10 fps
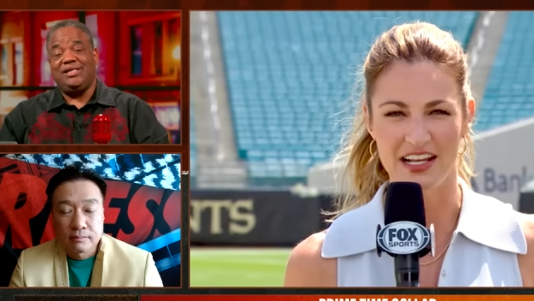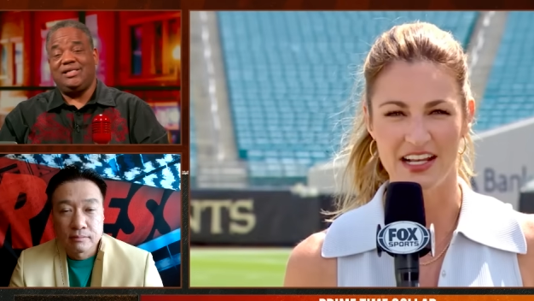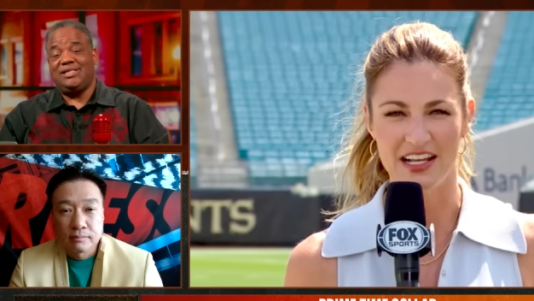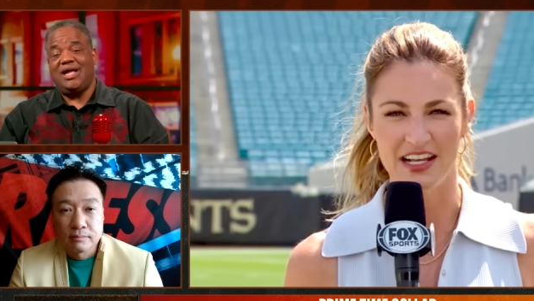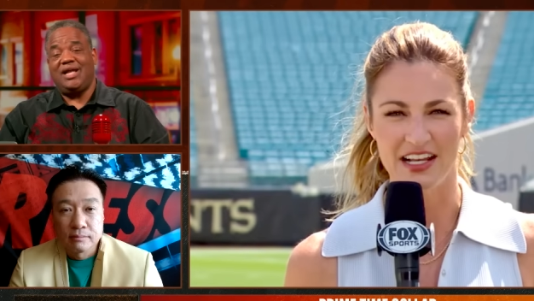
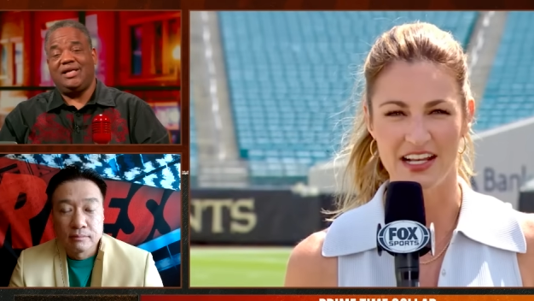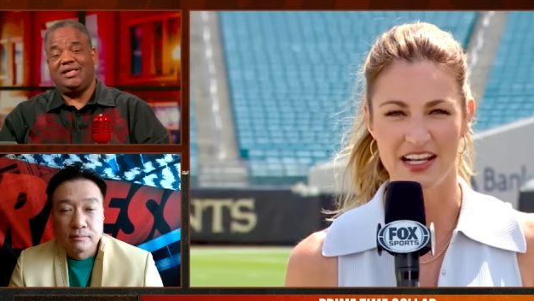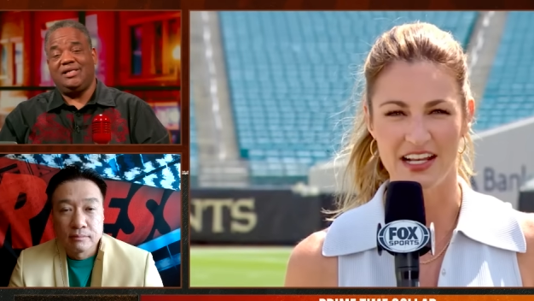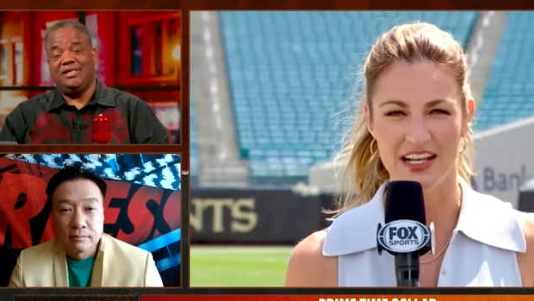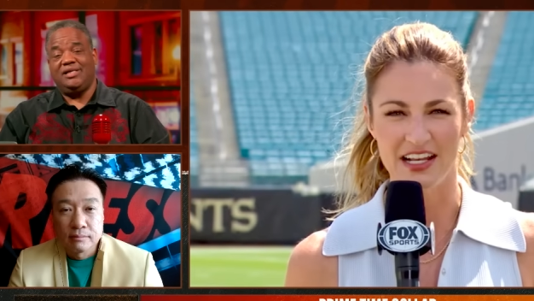Speaker 1: It's not a
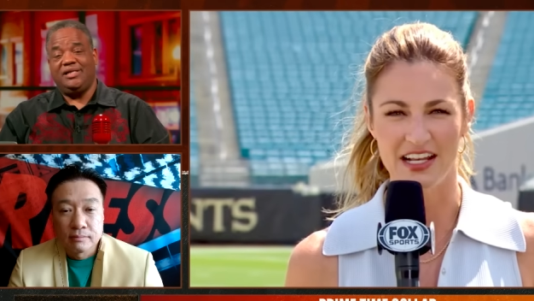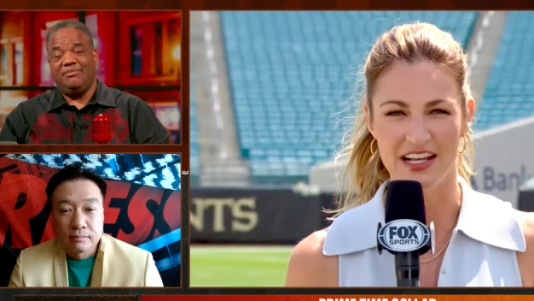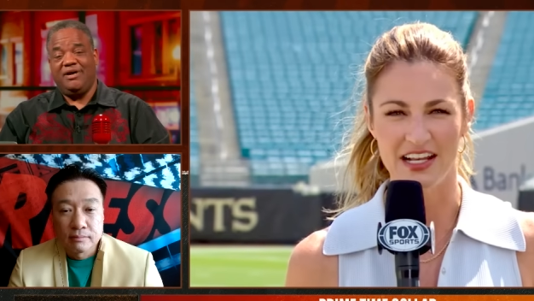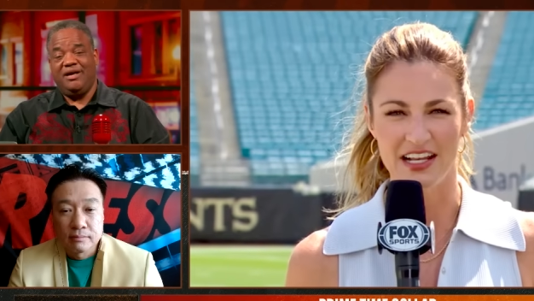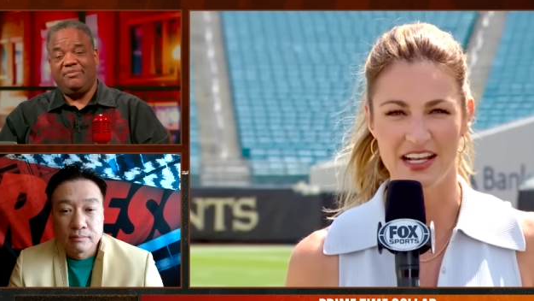good look, in
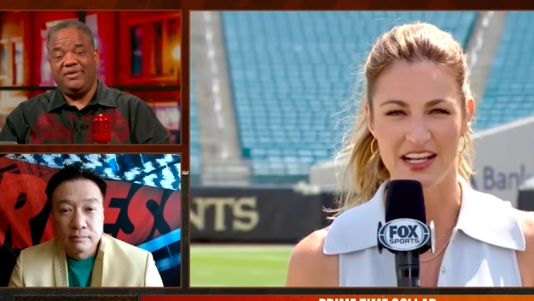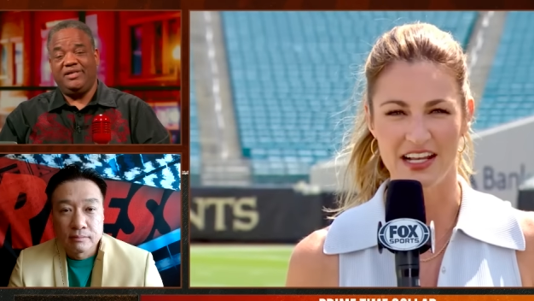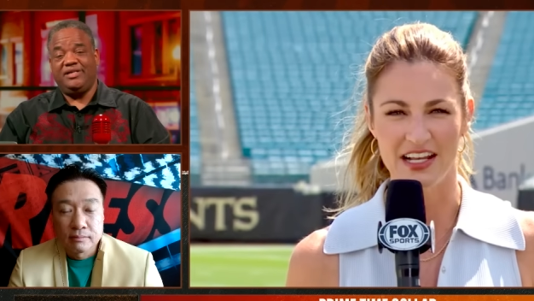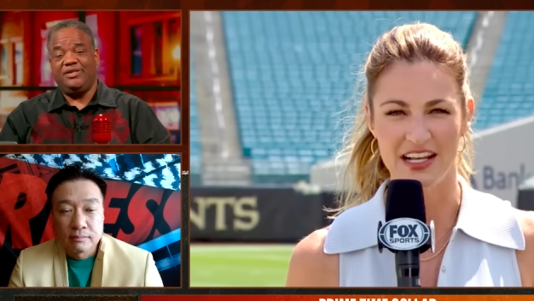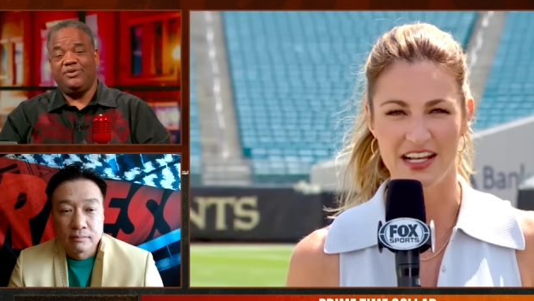my
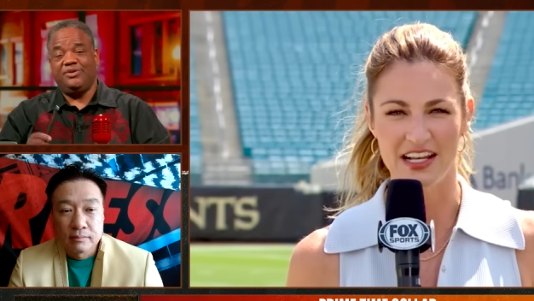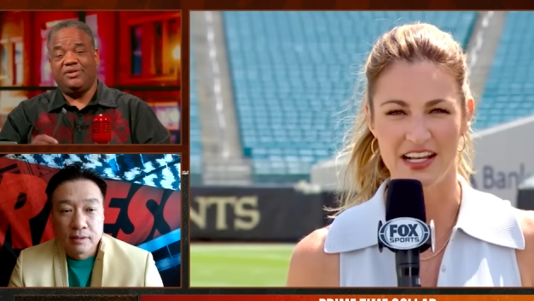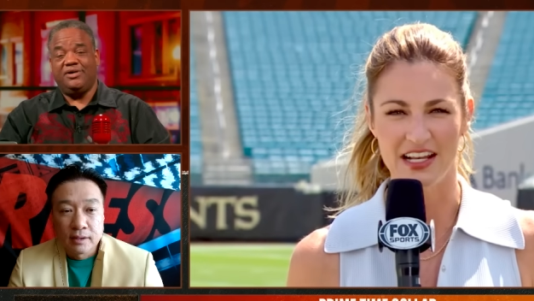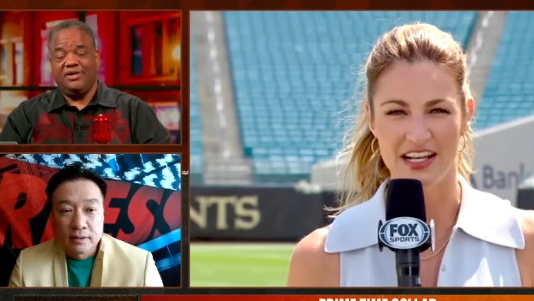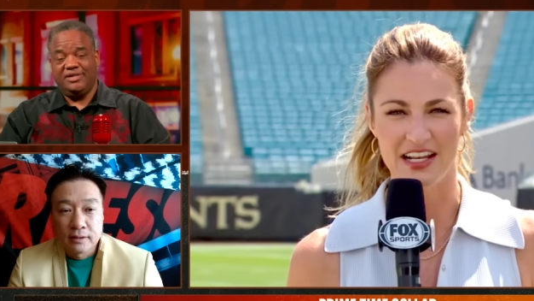opinion. Your
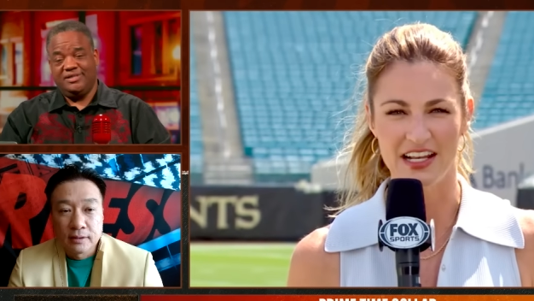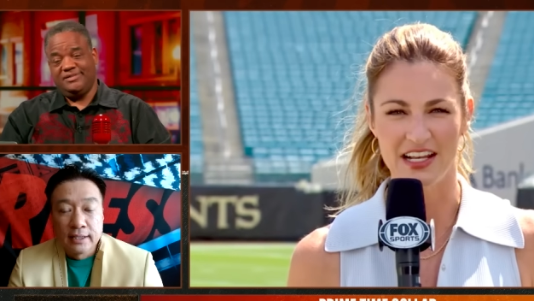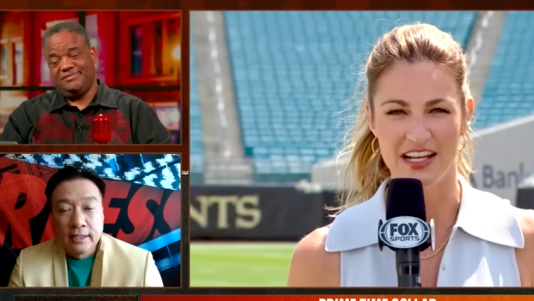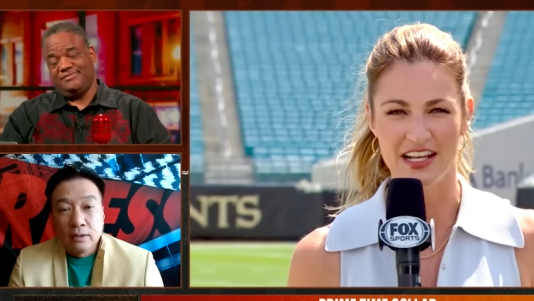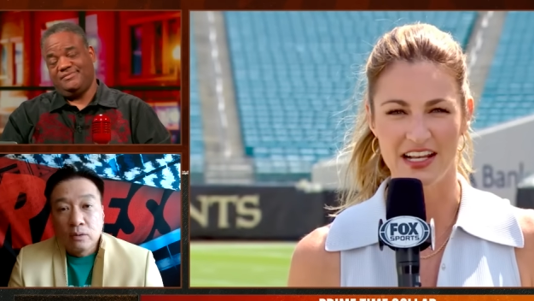thoughts?
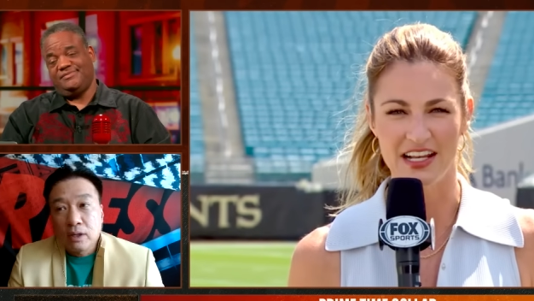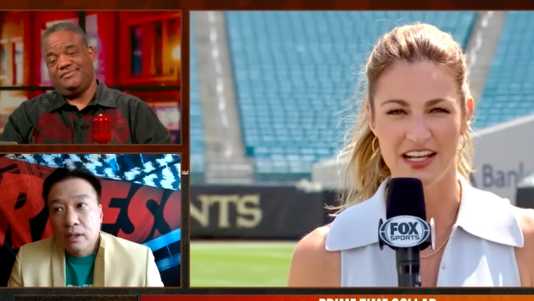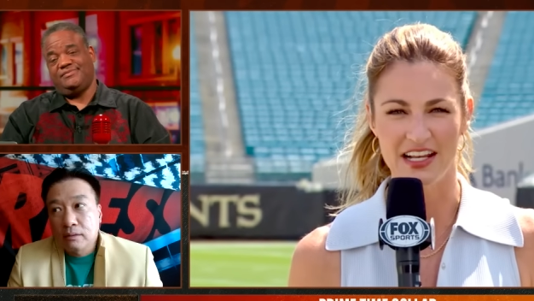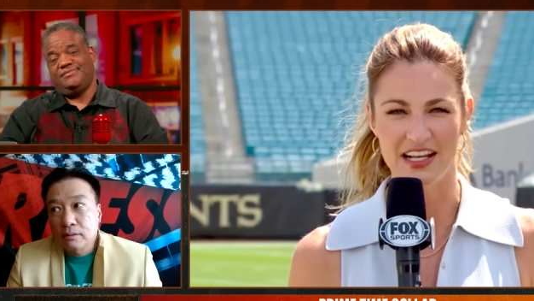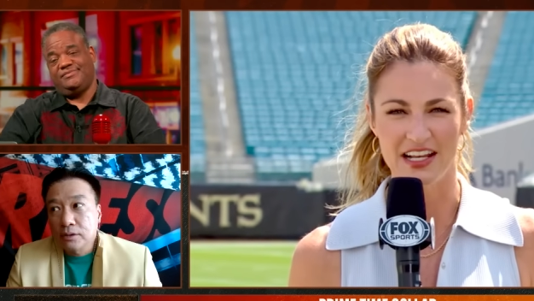
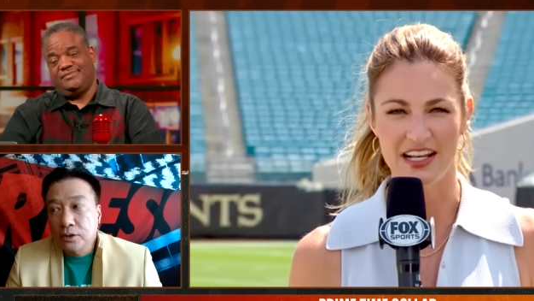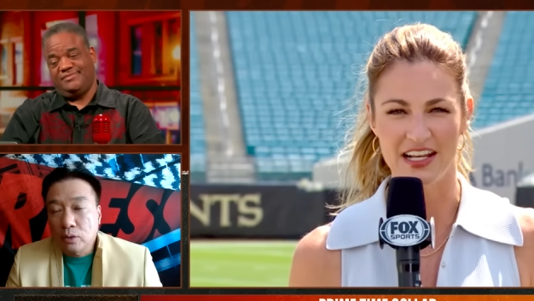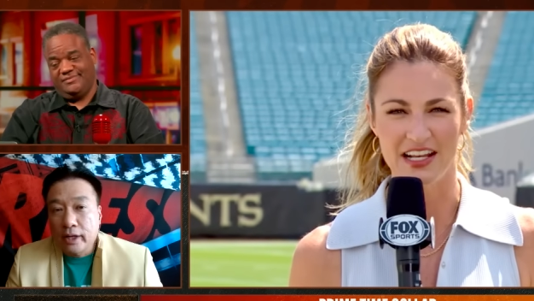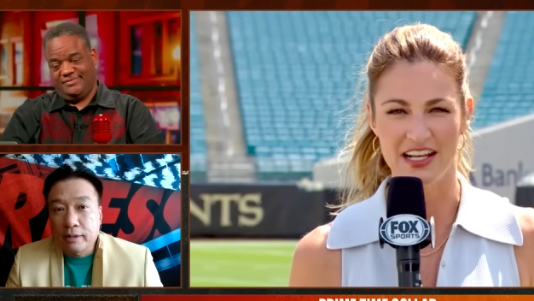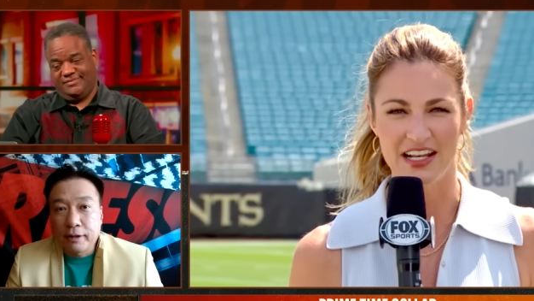
Speaker 2: Well,
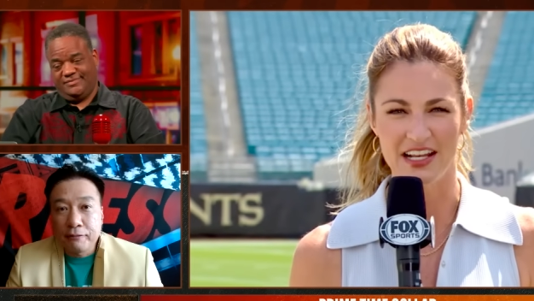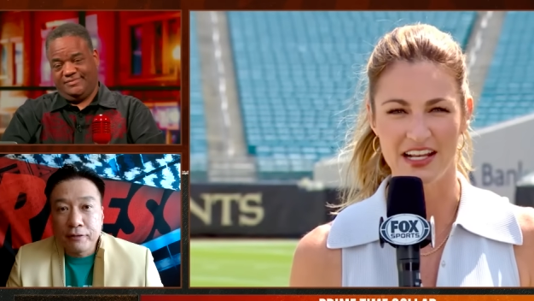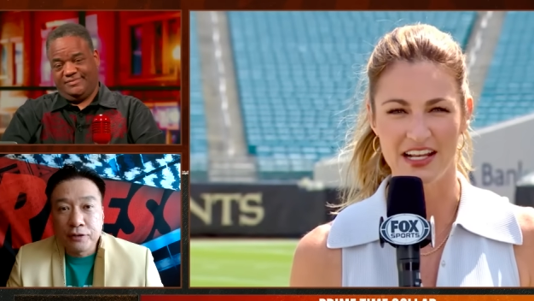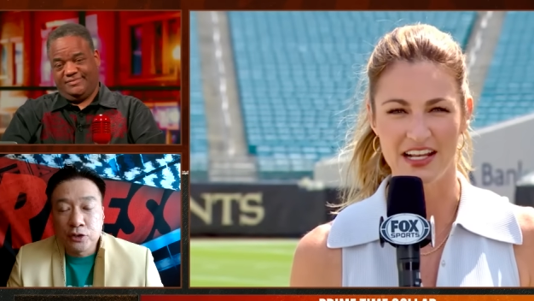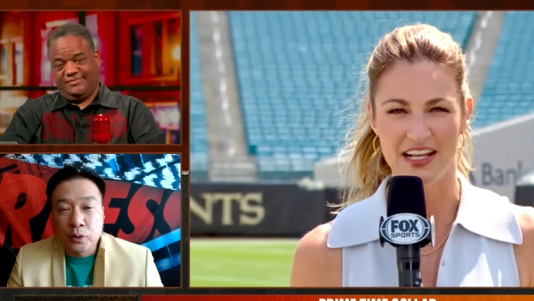you're right. About
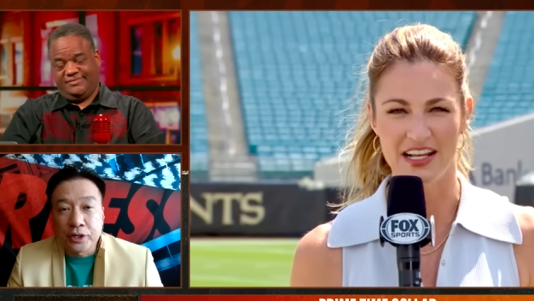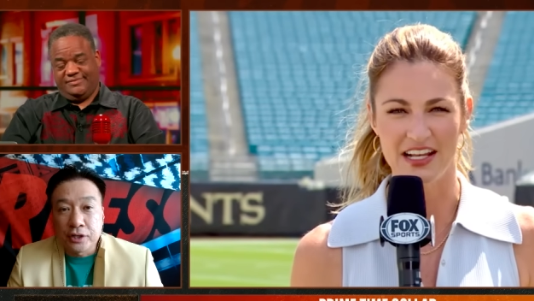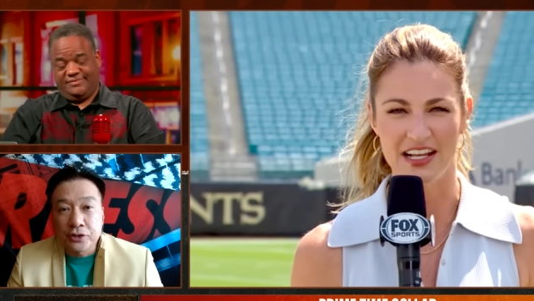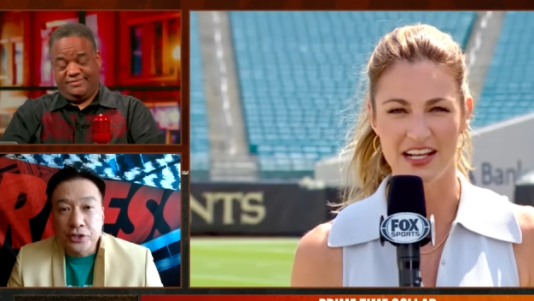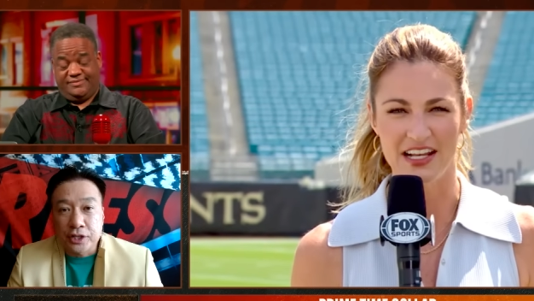15, 20
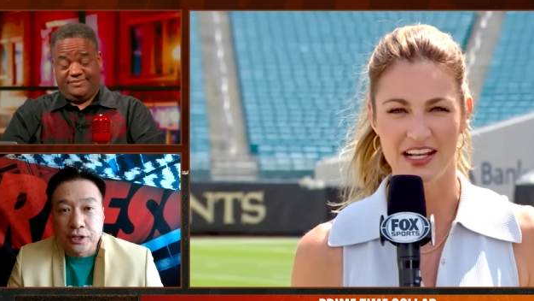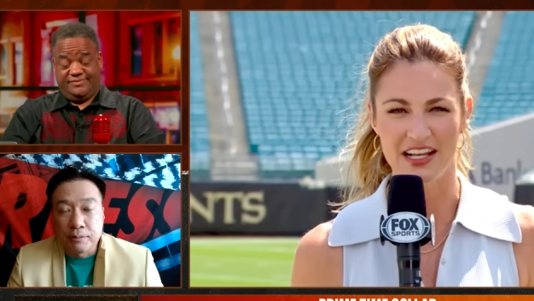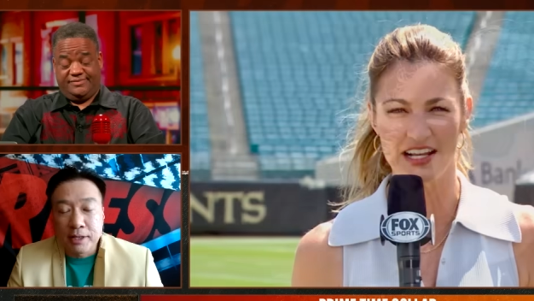years ago,